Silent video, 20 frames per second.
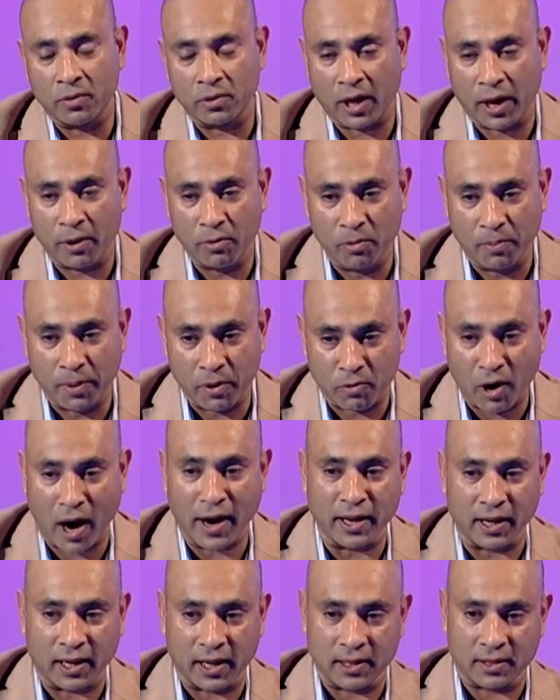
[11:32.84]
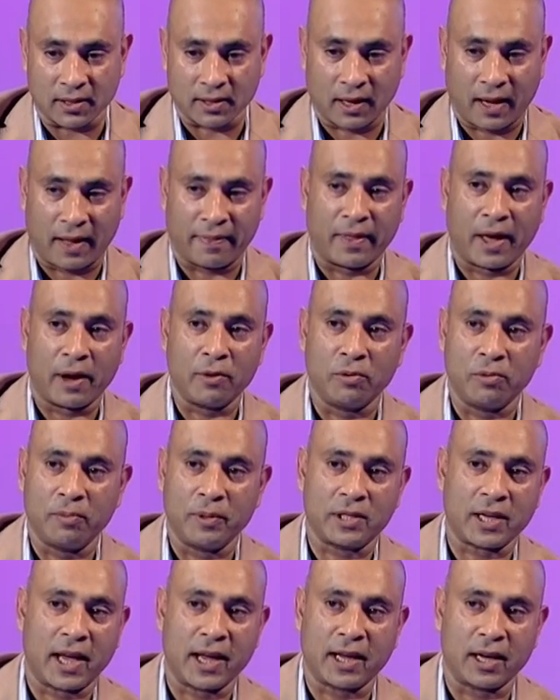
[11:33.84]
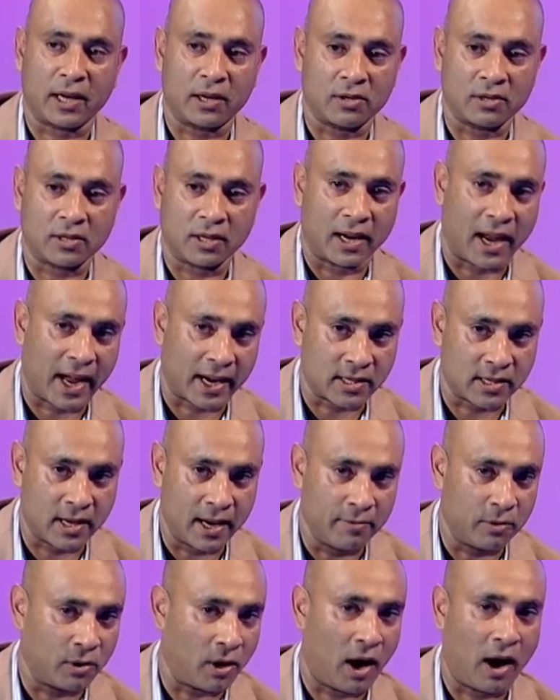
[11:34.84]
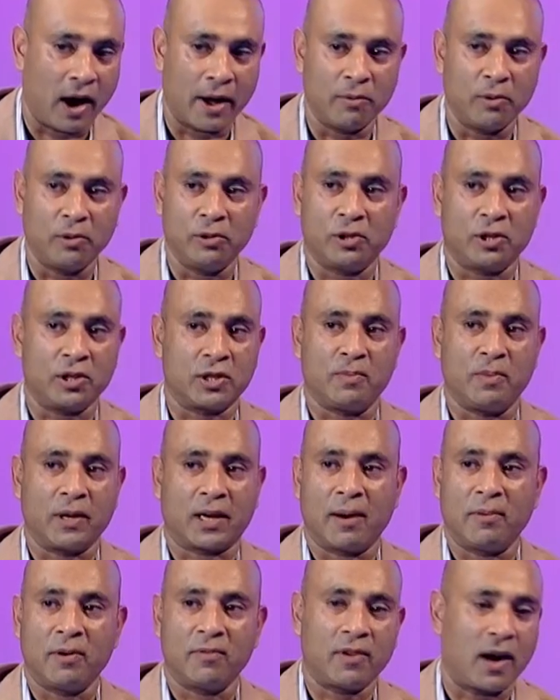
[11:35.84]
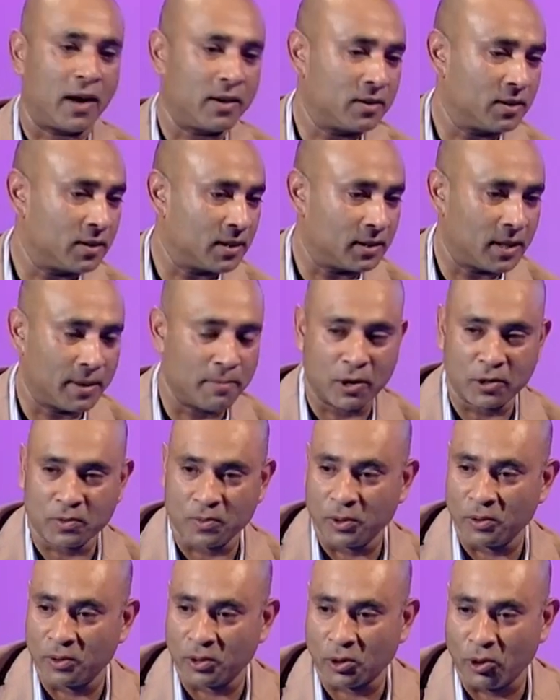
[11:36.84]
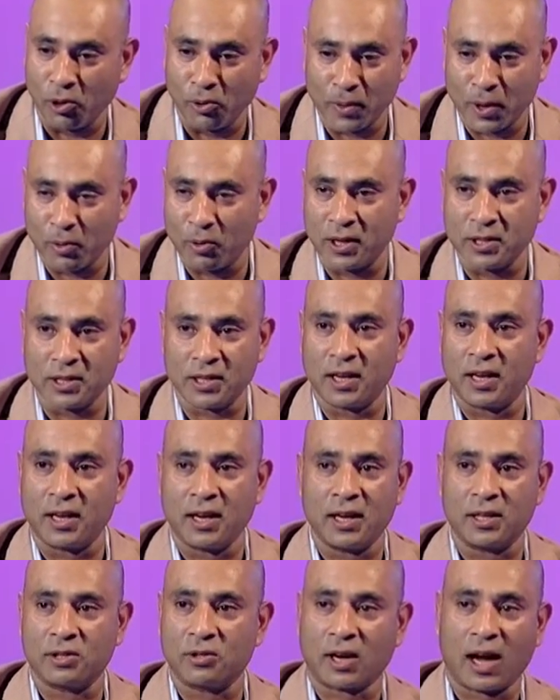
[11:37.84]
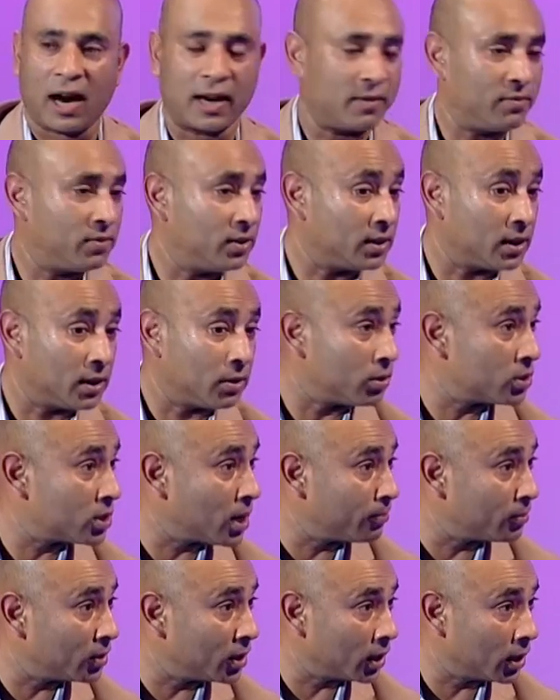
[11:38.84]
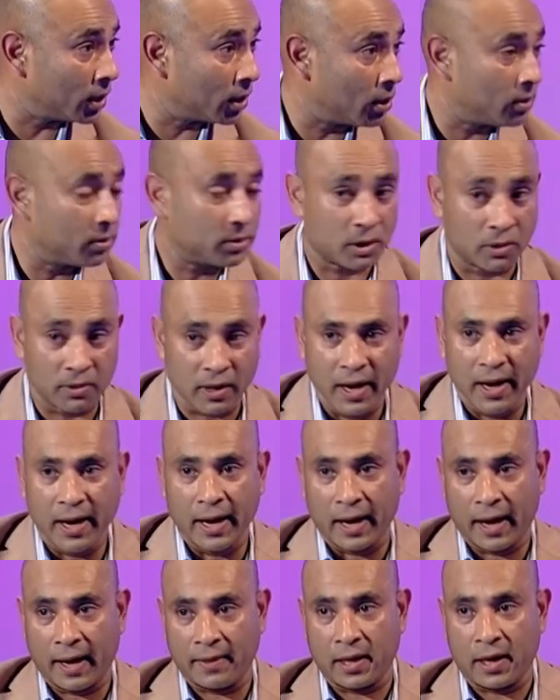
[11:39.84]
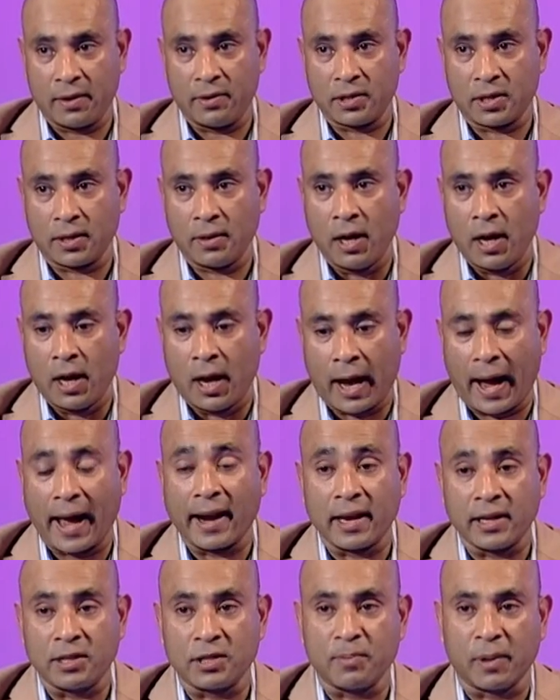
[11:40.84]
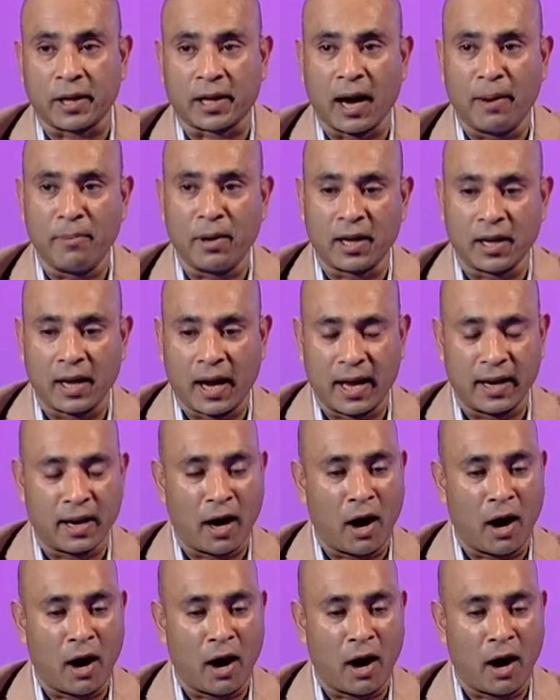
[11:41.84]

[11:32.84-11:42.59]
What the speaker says: they will be running it, and they will be taking it to the next level. I will just become a founder, and they most probably will call me once in a year to cut a fita or something, you know. So there is and it's becoming an